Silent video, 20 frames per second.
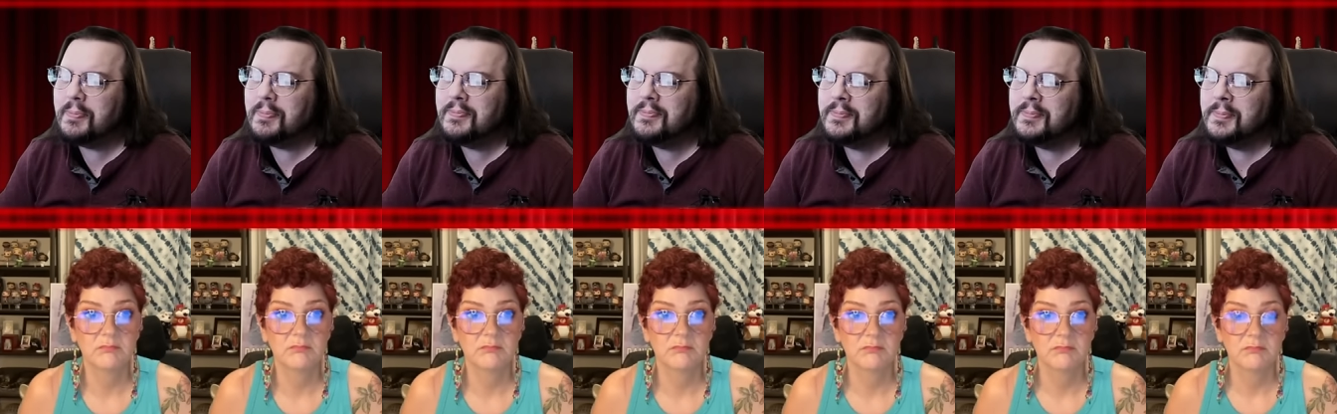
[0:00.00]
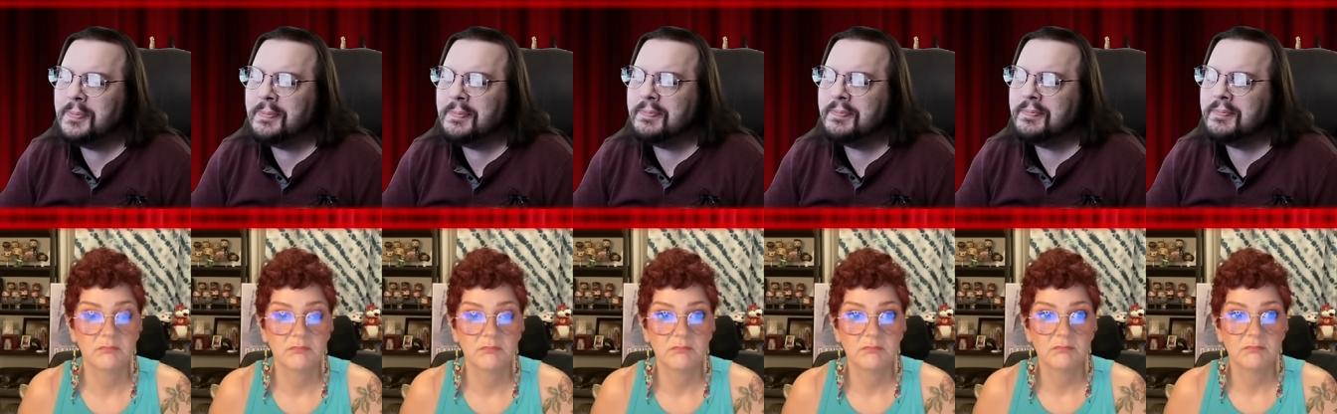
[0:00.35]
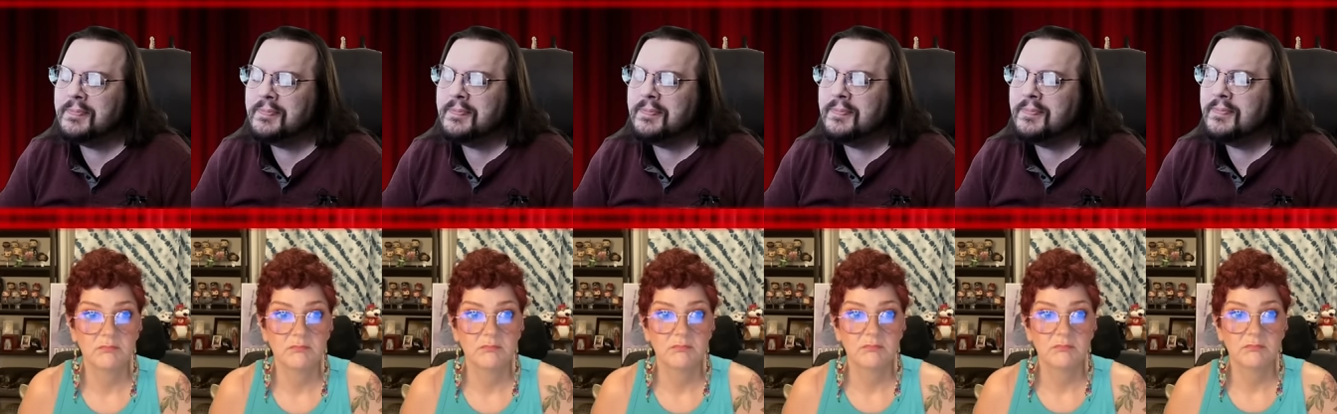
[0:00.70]

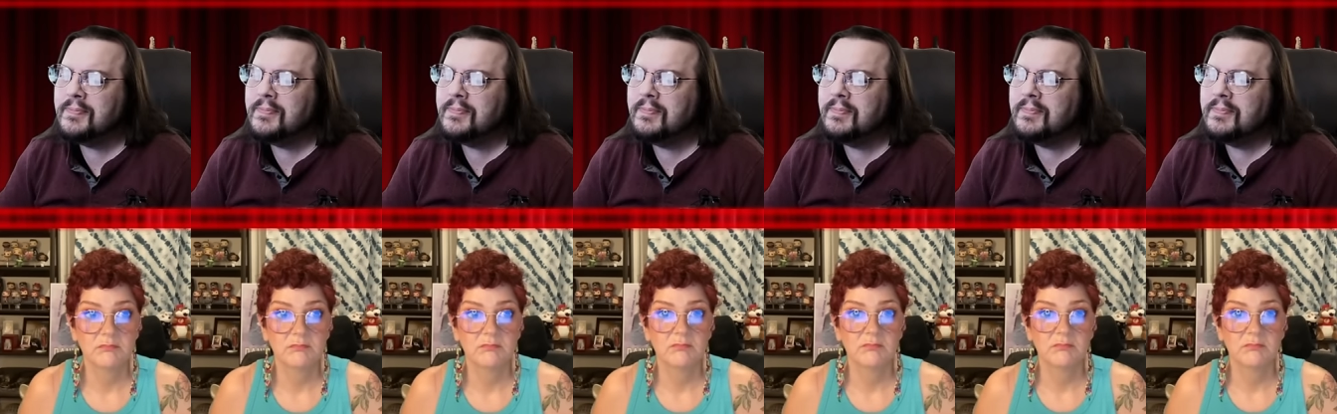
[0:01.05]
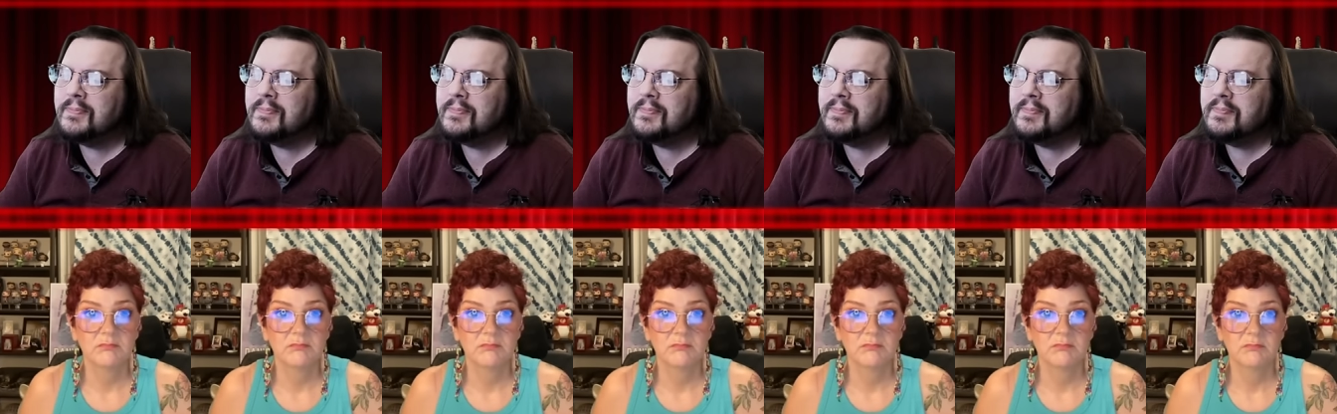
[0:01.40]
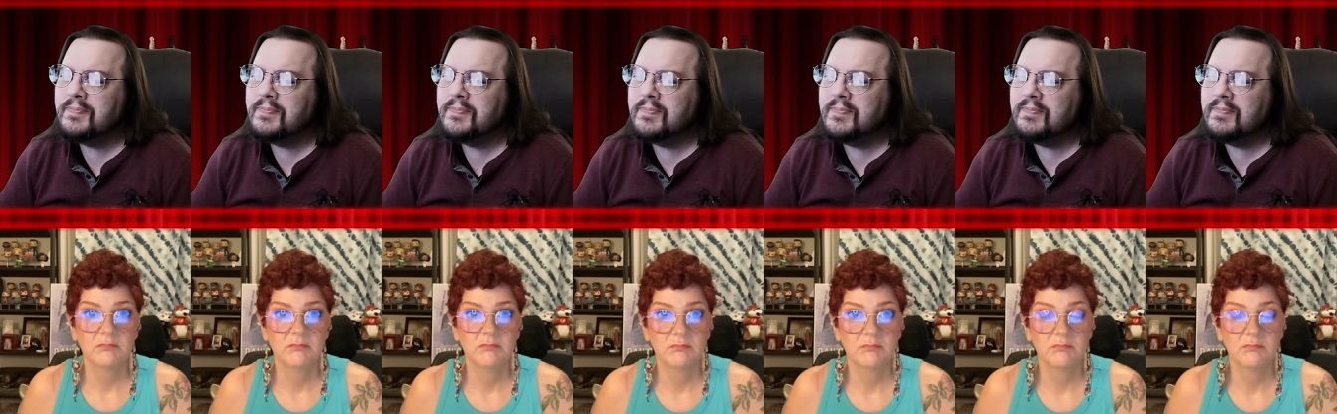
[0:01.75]

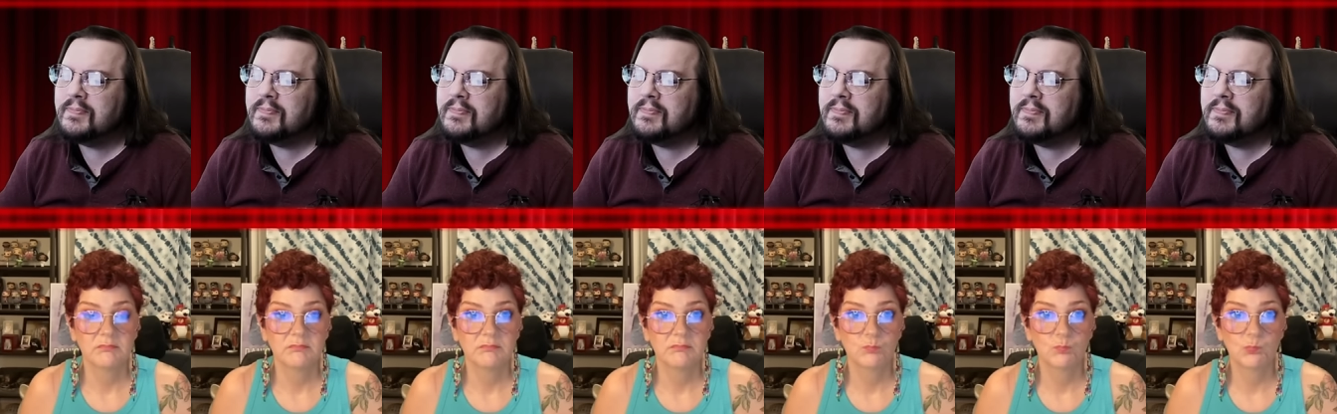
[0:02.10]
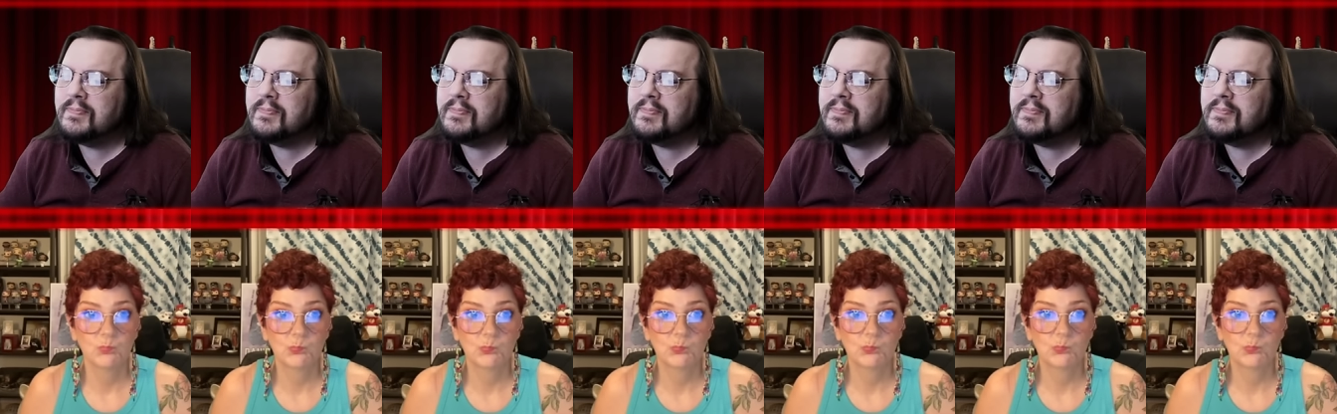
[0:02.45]
No one is speaking in this clip.